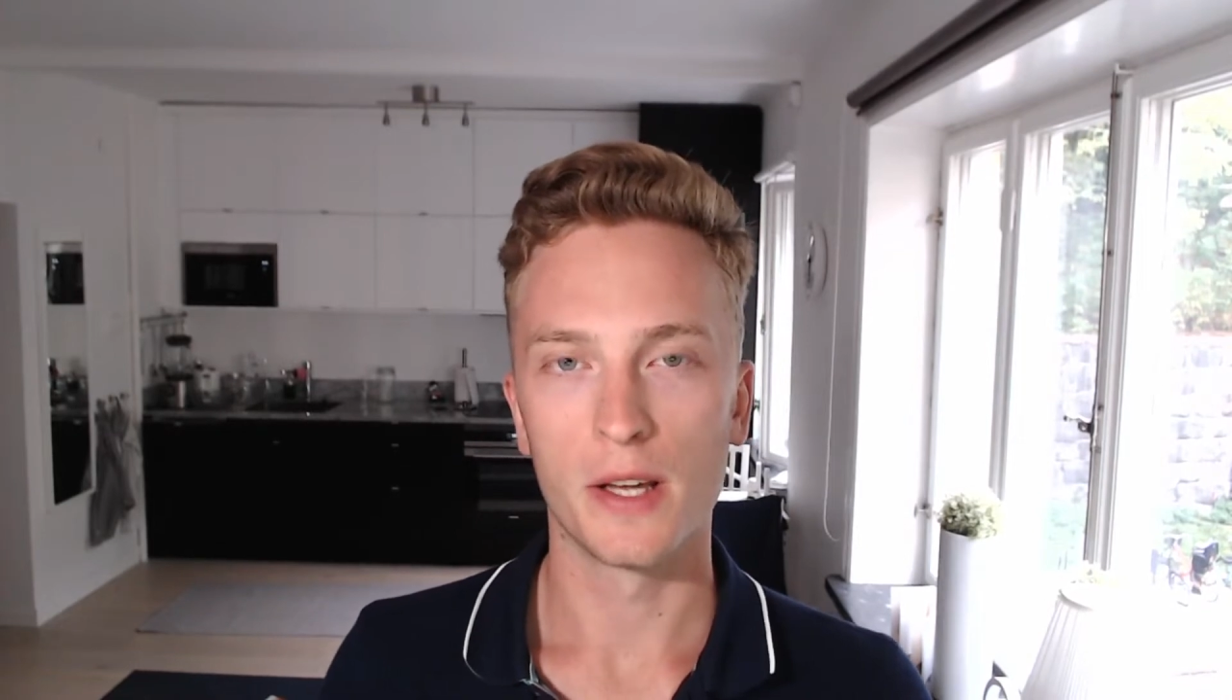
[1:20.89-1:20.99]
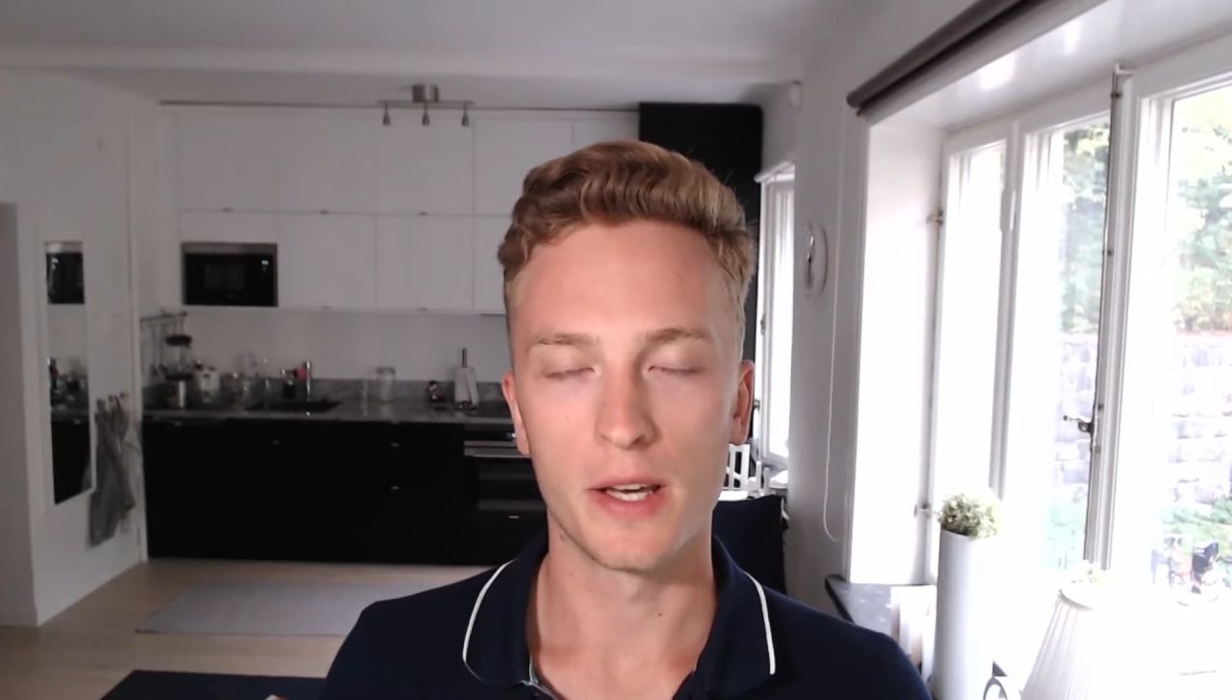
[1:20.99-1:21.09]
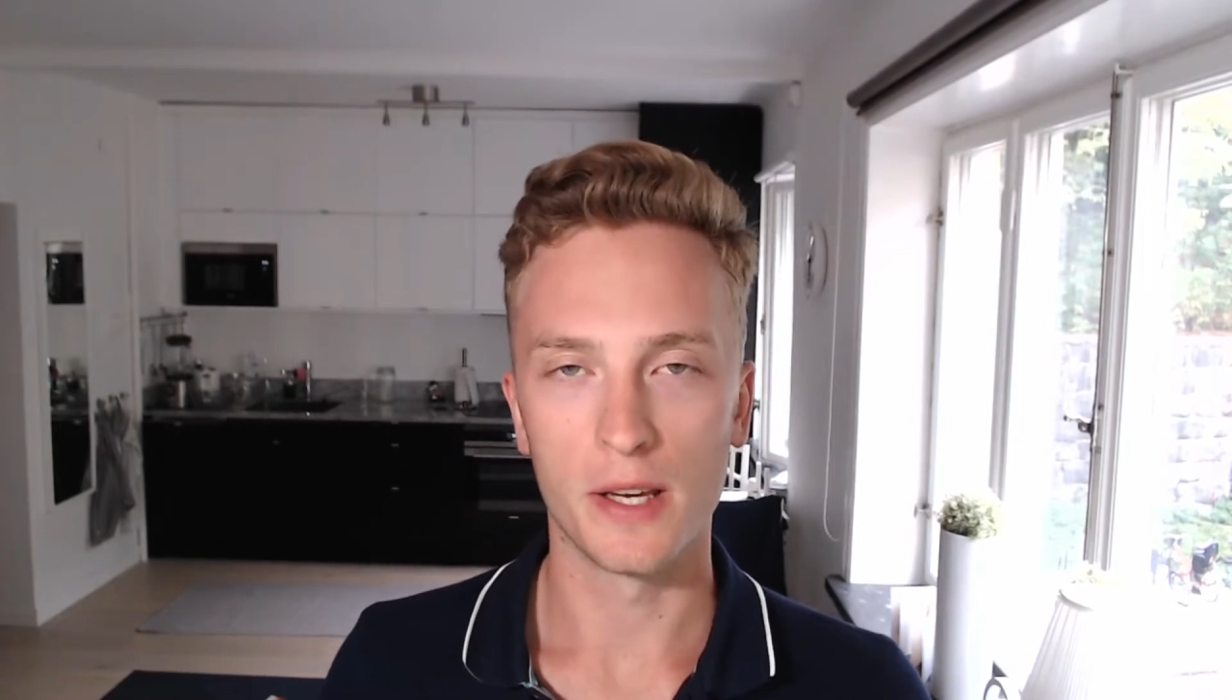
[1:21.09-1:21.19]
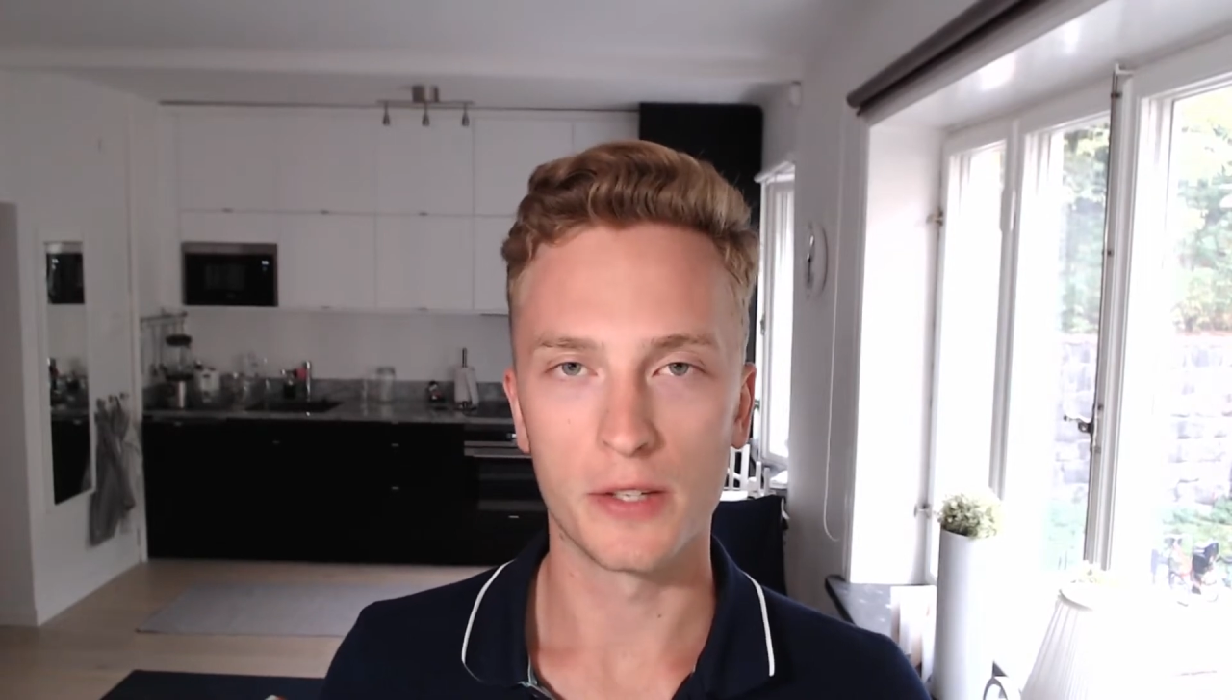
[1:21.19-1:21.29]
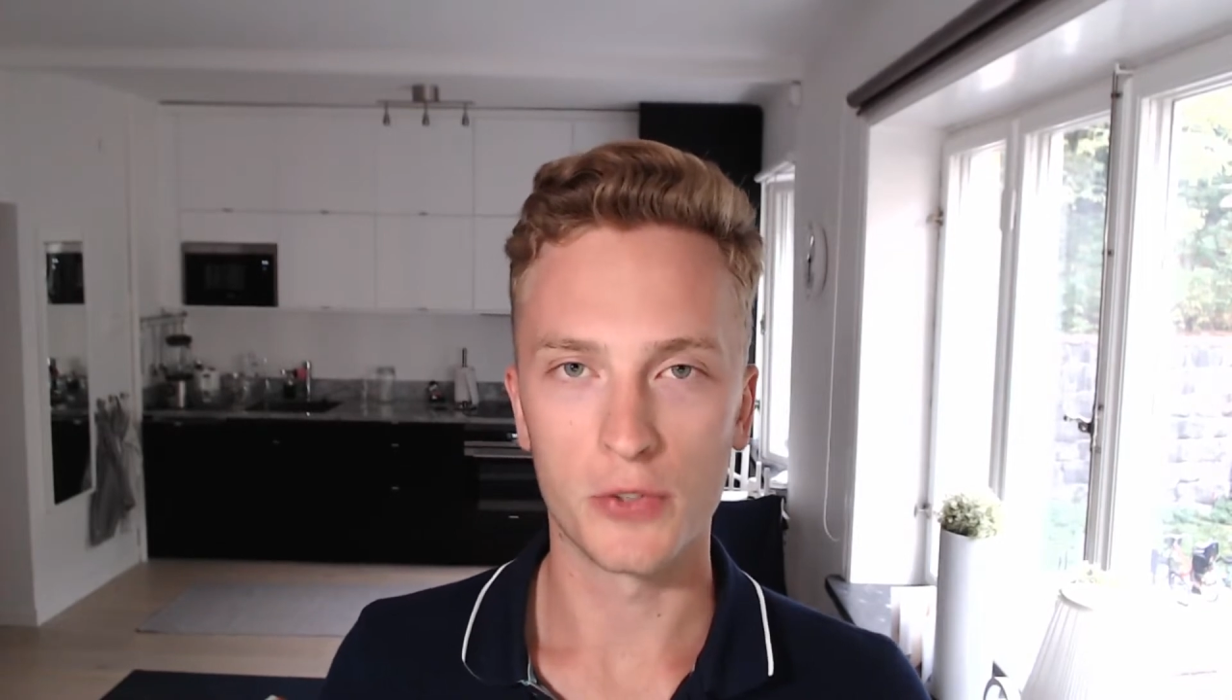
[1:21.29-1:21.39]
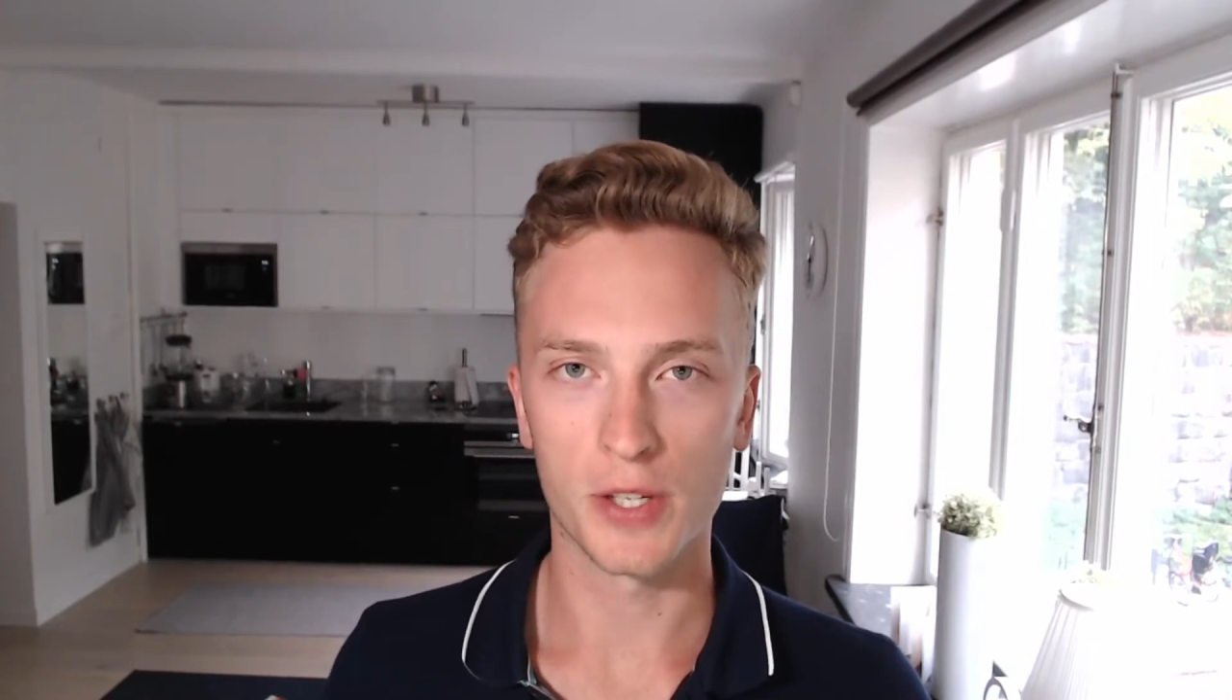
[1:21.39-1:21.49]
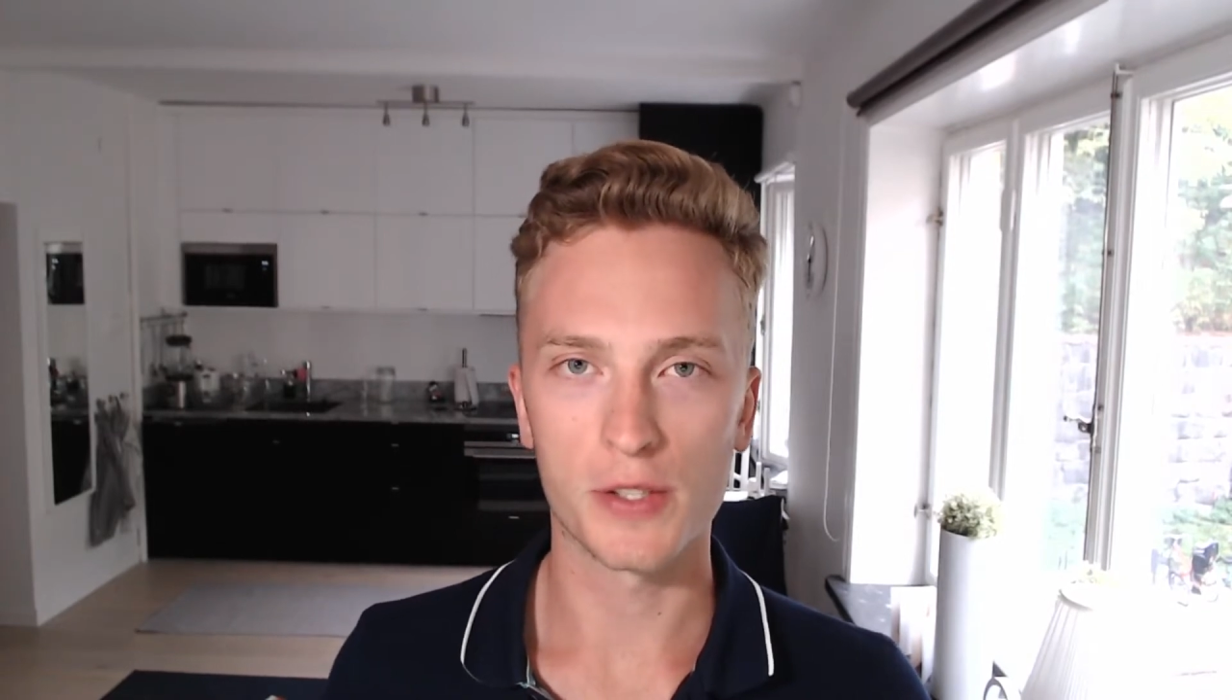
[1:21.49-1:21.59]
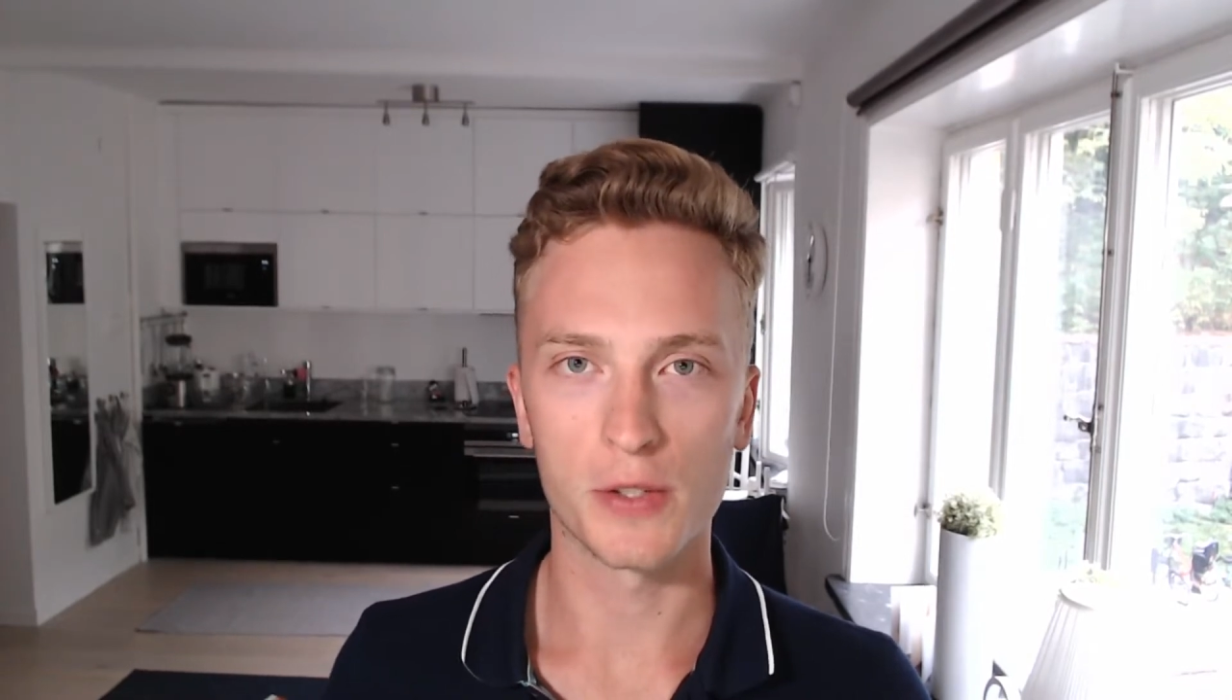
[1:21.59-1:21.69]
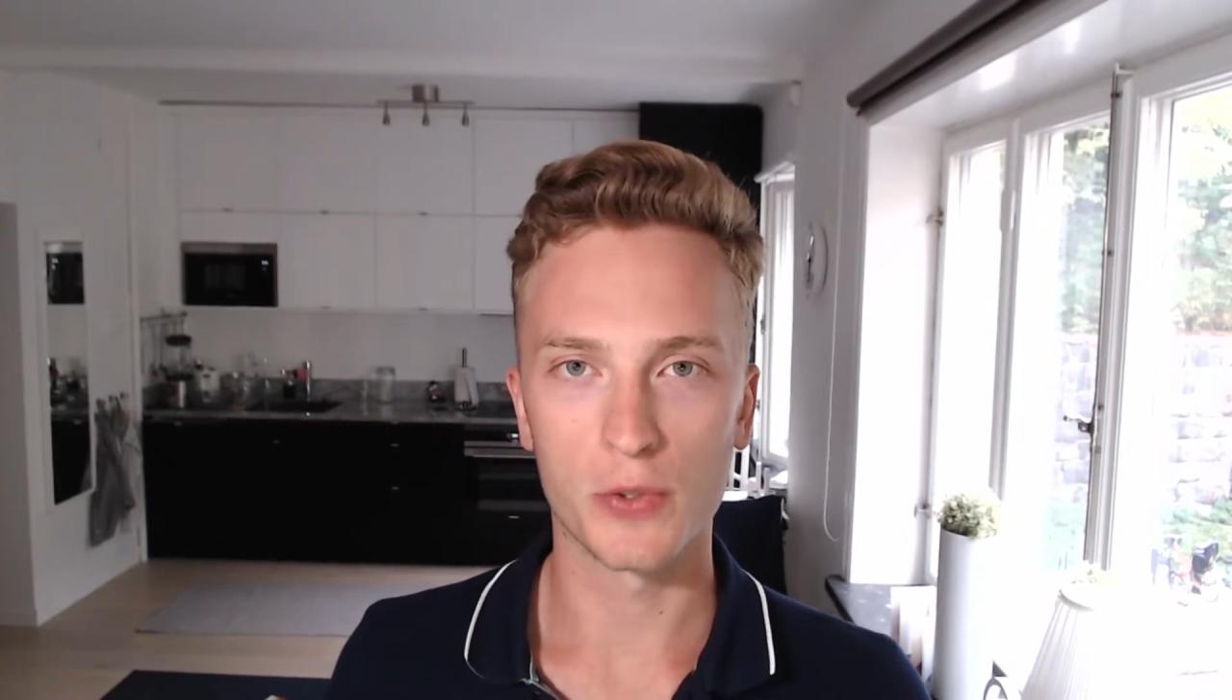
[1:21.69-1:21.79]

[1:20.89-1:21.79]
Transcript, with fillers: a trusted